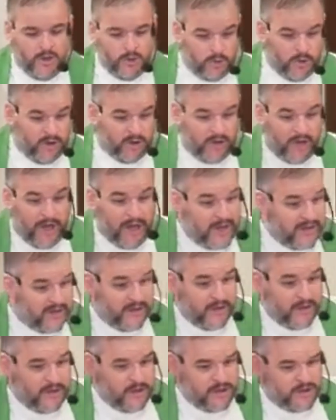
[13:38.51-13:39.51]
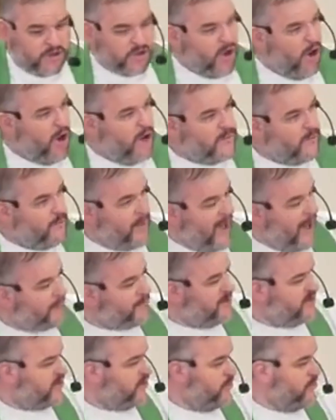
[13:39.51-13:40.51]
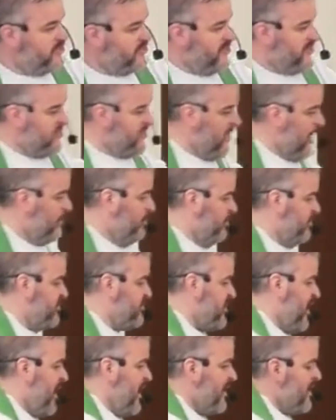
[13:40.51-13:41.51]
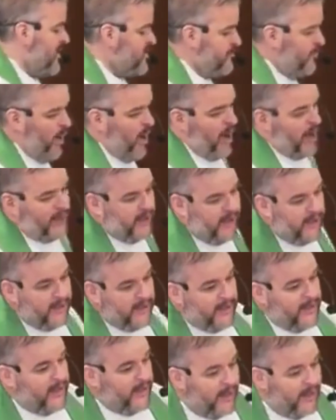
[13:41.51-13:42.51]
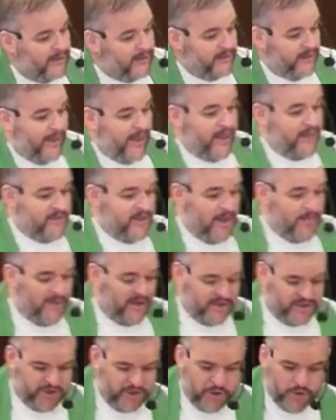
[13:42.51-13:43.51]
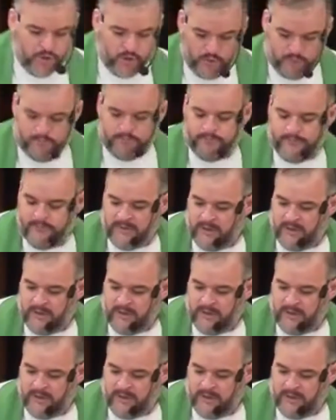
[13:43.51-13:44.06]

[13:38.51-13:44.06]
where like John the Baptist, whose disciples take his body and lay them in a tomb,